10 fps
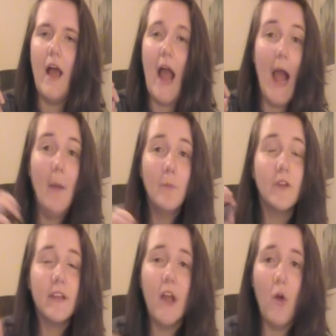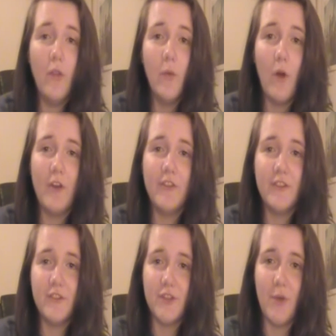I'm really only watching
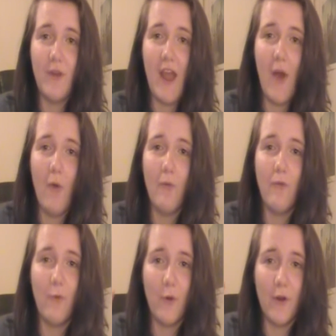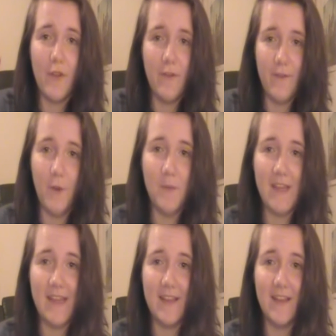the show now for the film
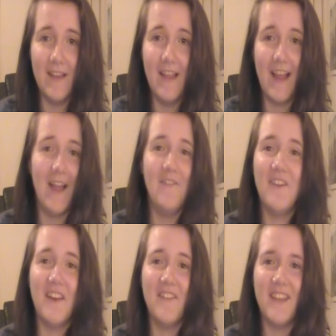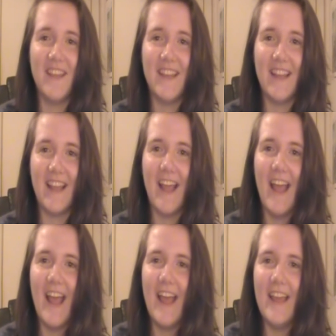geek, like, I'm not even kidding,
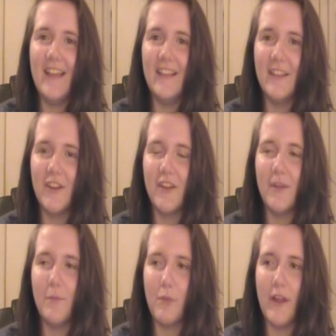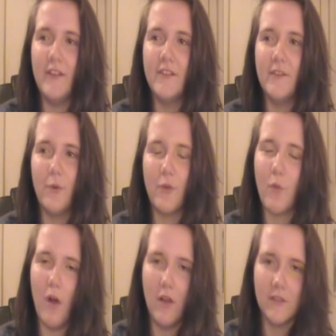he literally breaks the fourth
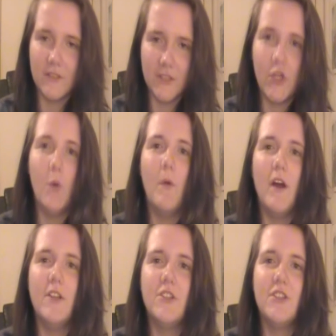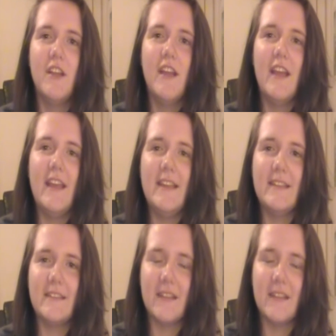wall so much, he's